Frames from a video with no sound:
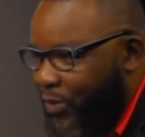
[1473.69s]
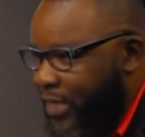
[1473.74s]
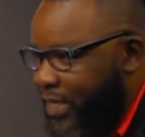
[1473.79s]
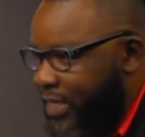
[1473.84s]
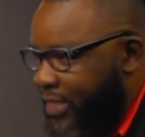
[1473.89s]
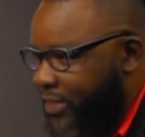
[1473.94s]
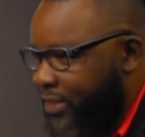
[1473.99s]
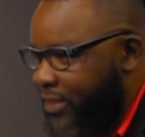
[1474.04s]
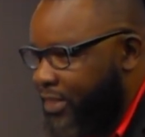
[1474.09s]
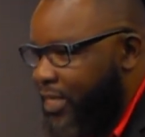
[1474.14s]

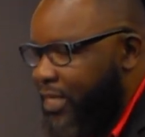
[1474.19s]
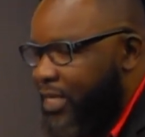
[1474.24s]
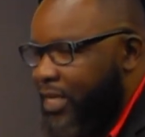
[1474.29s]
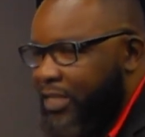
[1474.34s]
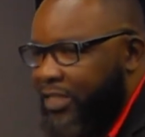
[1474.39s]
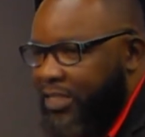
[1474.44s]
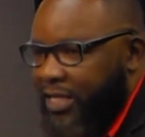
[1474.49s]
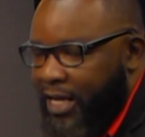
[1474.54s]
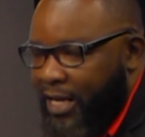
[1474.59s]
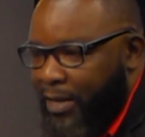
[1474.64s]
Liz
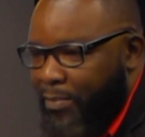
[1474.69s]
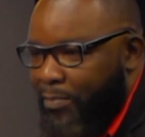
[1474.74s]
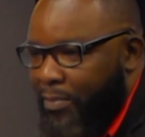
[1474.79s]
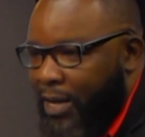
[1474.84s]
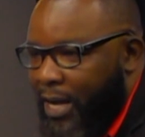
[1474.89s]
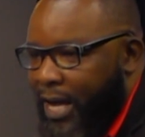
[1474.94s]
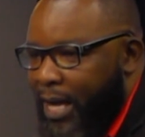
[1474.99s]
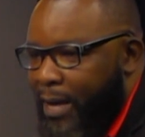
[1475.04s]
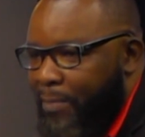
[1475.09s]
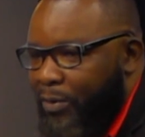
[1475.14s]
shared
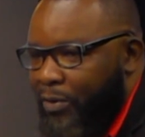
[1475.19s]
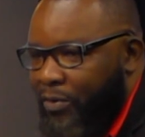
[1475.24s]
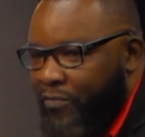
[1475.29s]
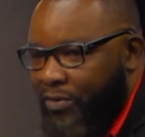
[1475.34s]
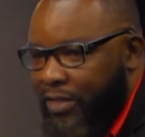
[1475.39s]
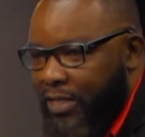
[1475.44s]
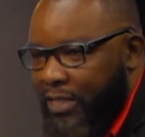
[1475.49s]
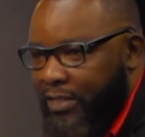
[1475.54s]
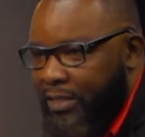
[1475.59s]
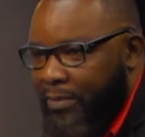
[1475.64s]
a couple
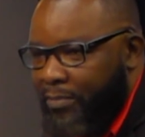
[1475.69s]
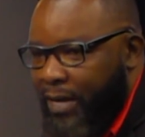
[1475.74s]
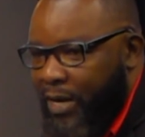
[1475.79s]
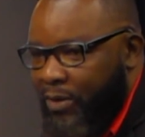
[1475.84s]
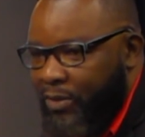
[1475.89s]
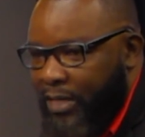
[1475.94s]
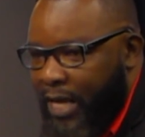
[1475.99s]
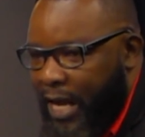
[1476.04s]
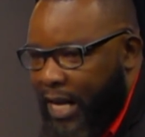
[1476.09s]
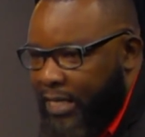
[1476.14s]
of things
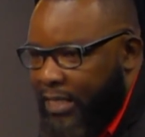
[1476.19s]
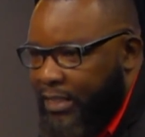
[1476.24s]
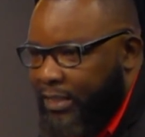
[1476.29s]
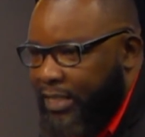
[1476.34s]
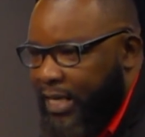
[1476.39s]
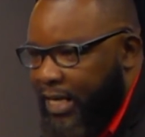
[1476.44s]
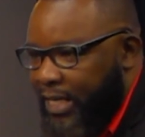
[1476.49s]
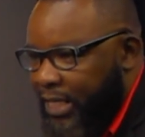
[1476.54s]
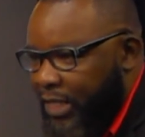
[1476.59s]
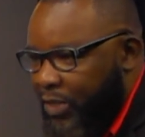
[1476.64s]
about
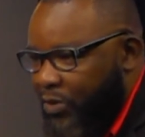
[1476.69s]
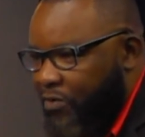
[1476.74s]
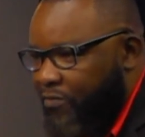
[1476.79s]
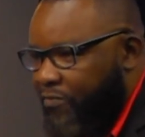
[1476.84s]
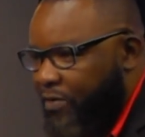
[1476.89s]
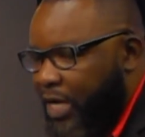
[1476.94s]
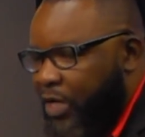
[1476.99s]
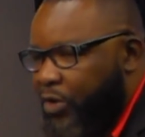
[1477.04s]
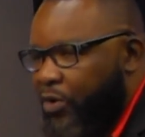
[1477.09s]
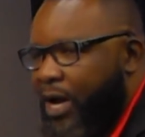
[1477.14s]
understanding your
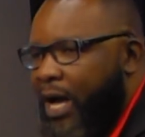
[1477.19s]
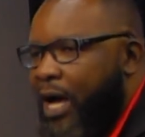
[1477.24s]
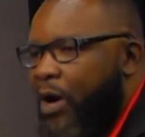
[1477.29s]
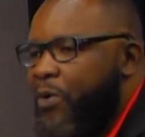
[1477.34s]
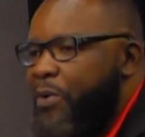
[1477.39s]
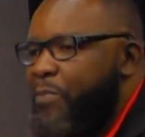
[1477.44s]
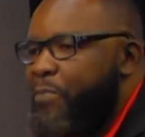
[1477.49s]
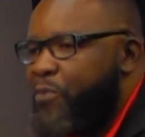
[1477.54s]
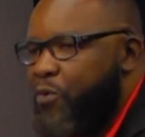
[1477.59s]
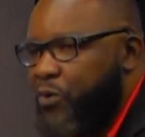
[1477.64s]
value.
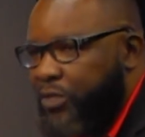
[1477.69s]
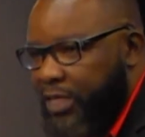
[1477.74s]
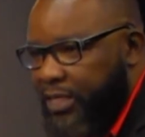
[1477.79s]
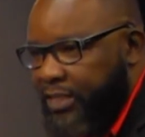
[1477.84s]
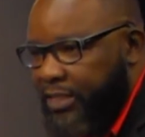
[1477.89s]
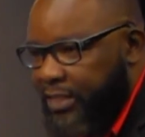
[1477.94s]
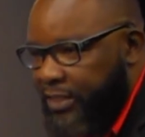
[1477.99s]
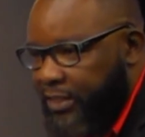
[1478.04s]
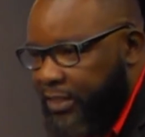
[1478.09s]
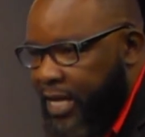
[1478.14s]
How
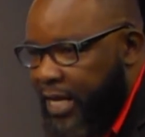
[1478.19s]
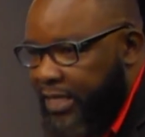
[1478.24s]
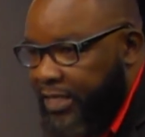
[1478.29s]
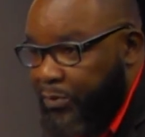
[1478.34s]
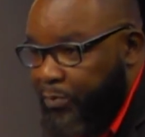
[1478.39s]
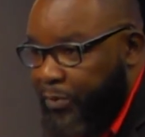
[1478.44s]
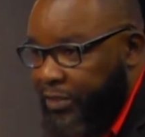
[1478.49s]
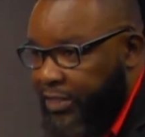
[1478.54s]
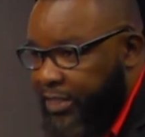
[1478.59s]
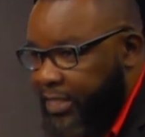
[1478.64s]
important is that,
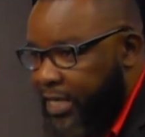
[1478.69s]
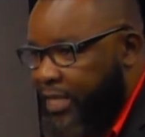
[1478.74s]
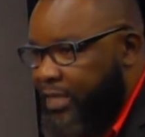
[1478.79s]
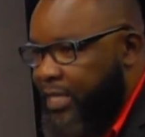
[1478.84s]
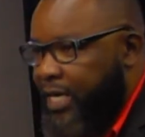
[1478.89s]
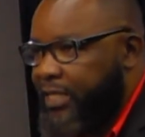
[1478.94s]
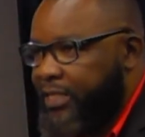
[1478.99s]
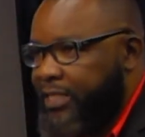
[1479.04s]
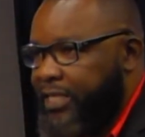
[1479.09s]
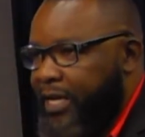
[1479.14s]
especially at
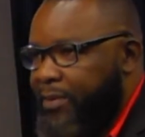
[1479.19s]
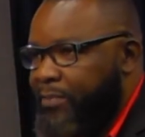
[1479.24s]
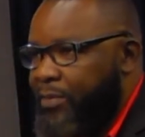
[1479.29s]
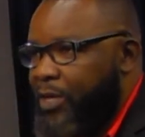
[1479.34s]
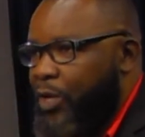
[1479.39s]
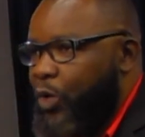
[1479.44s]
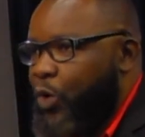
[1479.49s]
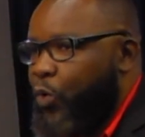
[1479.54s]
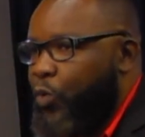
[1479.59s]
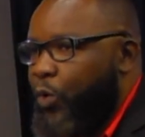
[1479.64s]
that time
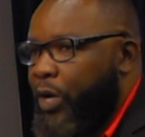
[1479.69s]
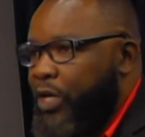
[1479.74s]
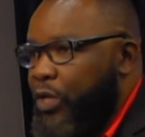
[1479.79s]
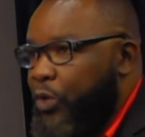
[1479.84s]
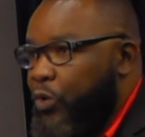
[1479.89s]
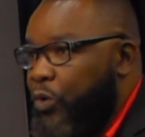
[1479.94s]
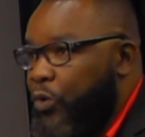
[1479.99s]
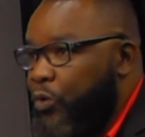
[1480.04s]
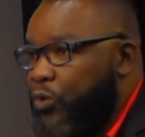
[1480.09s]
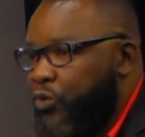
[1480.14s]
when
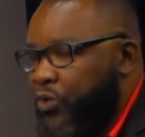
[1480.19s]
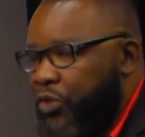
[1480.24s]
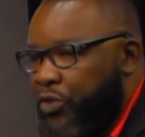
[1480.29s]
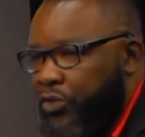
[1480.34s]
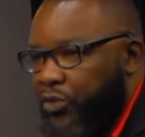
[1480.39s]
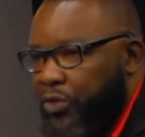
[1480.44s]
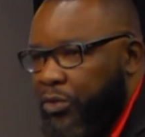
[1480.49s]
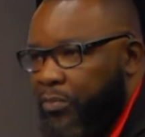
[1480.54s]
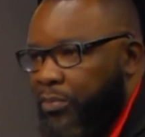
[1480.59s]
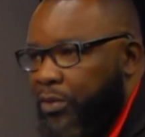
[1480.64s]
you lose your
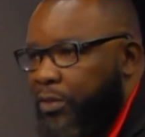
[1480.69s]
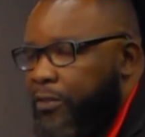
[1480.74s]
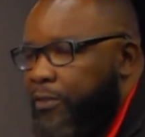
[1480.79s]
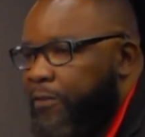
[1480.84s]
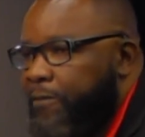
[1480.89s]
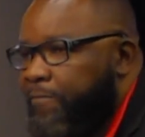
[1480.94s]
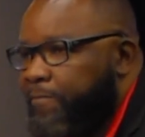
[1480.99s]
job?